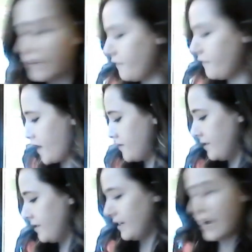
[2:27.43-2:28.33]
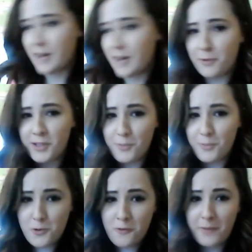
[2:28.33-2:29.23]
of fun. I'm going to
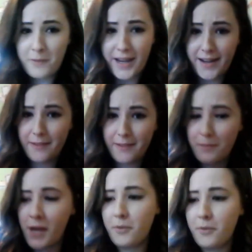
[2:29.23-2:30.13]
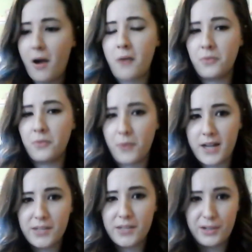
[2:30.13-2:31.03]
move my paper out of the way
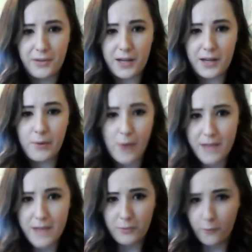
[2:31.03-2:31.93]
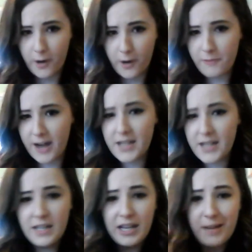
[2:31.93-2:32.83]
so I don't get it wet before I'm ready.
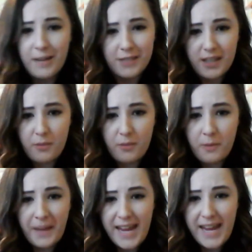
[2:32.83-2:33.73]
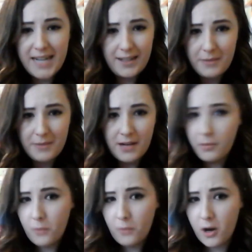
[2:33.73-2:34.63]
I'm just going to put my hand in my cup
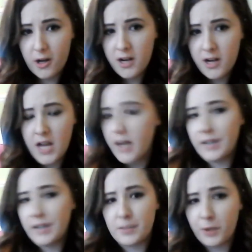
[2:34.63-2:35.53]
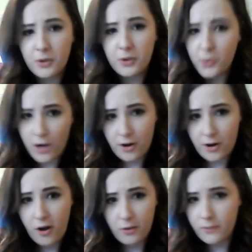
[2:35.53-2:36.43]
of water and sprinkle the water
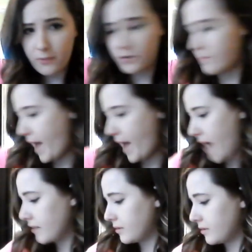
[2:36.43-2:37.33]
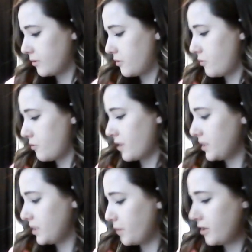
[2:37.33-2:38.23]
all over the bag. So you want to
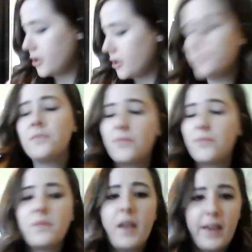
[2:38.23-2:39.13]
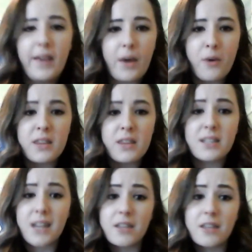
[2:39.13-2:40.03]
sprinkle, get wet the
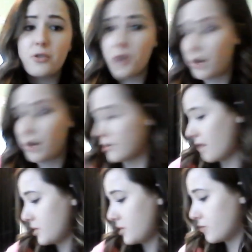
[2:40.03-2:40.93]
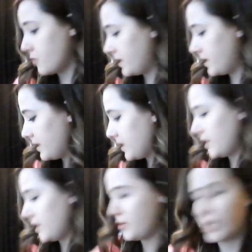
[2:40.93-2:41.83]
side that you colored on. Make sure it's the side
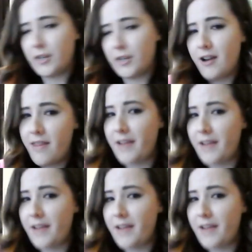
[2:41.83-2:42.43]
that you colored on. That's